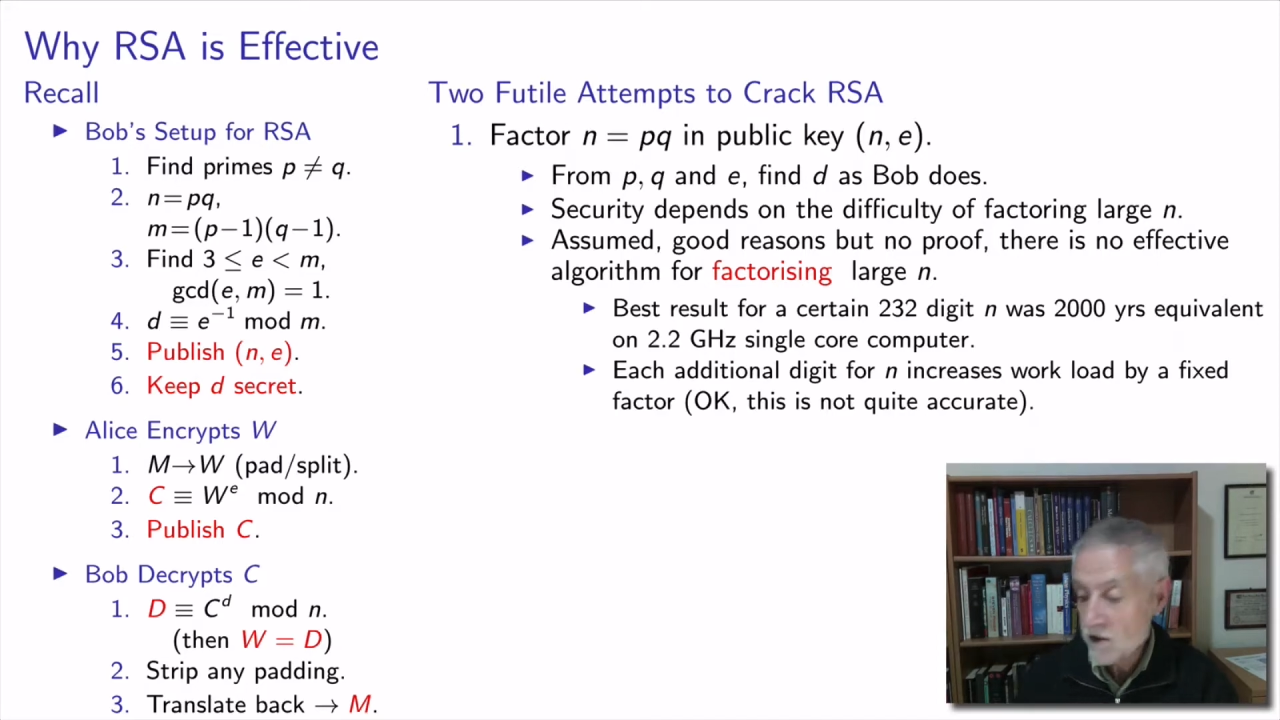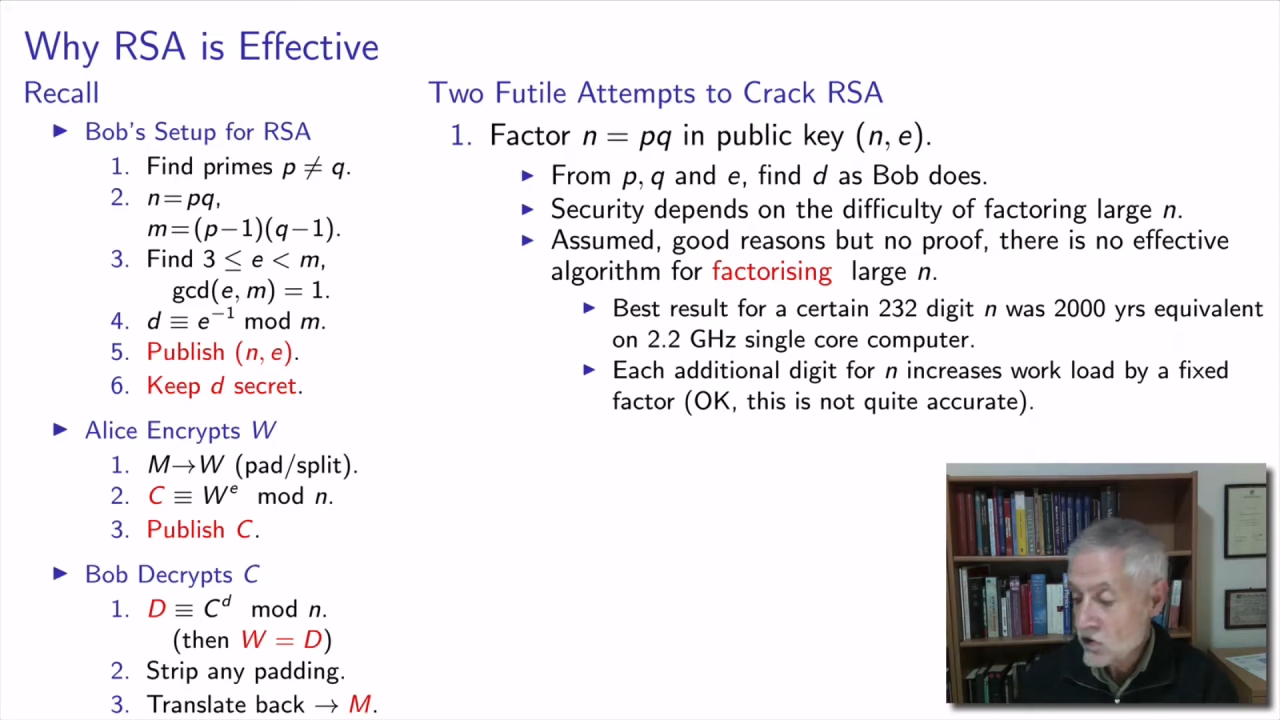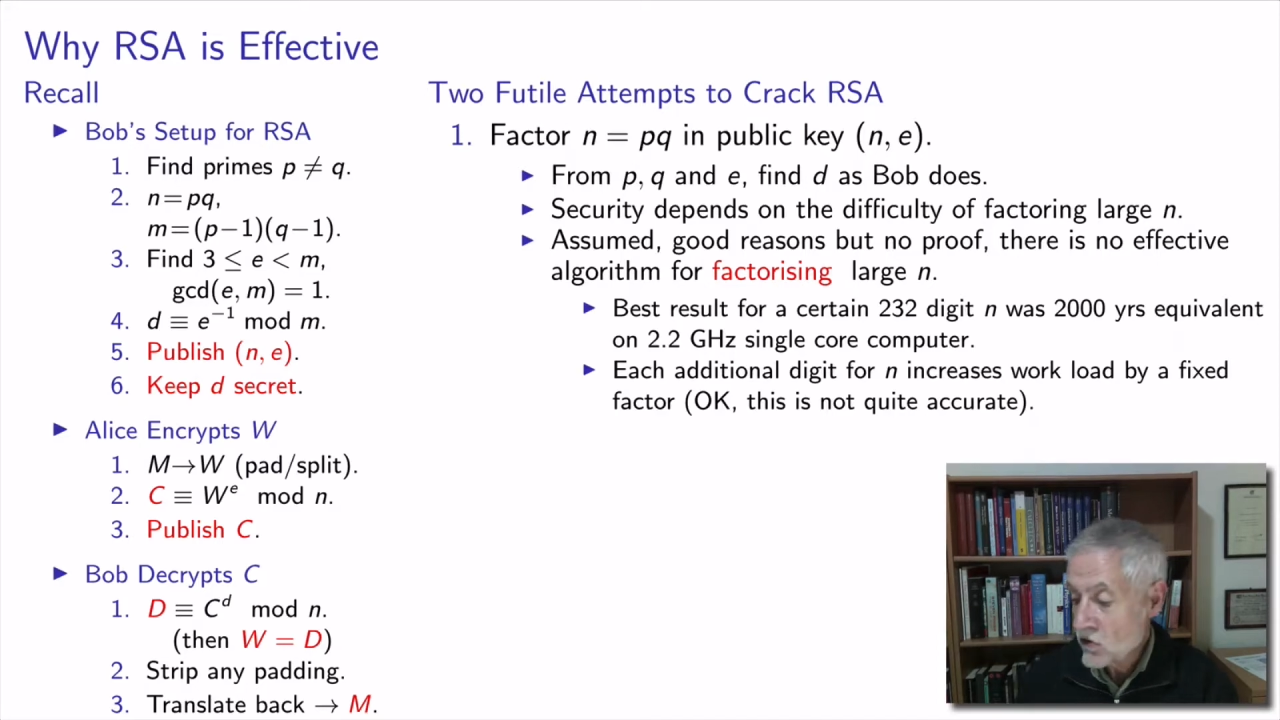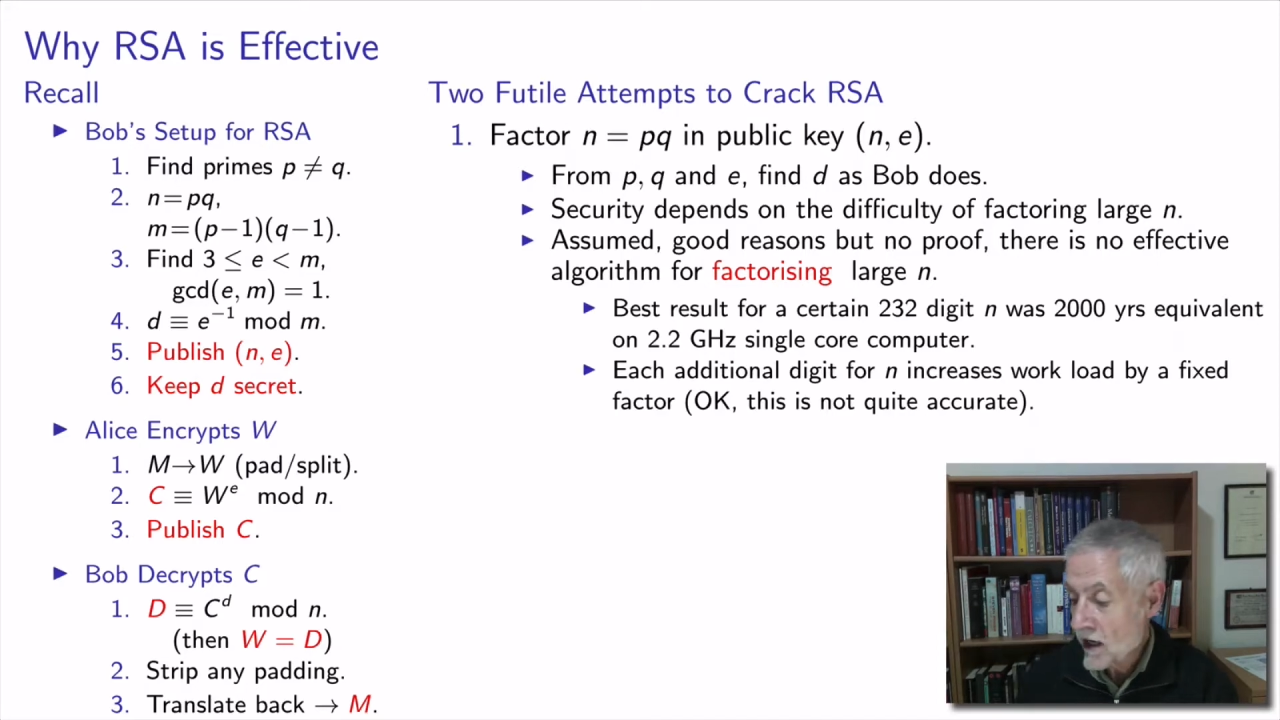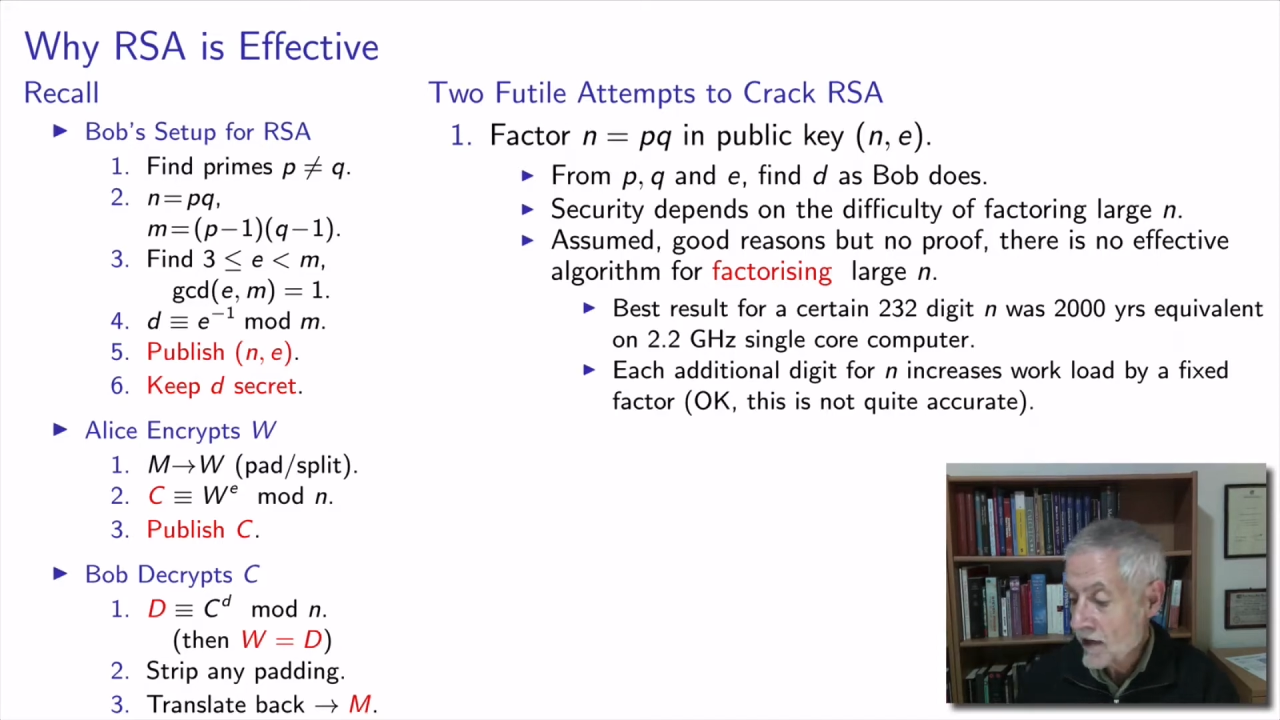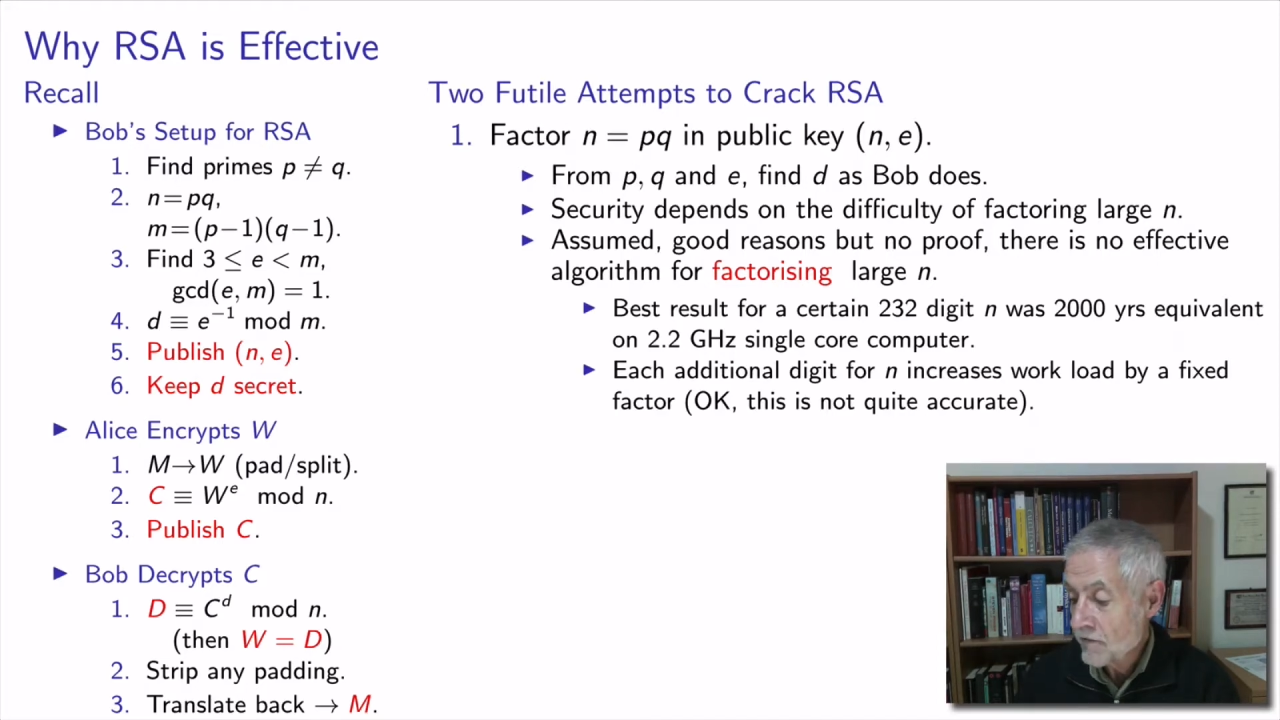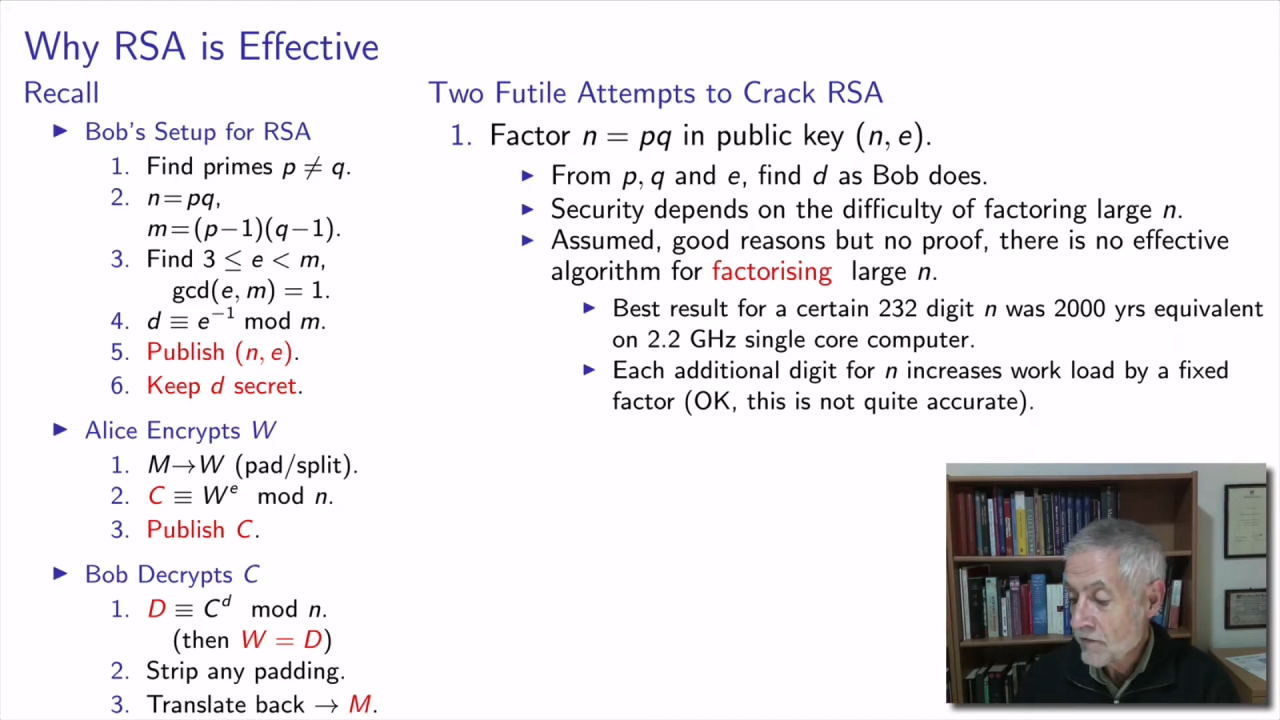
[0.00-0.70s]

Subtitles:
to try and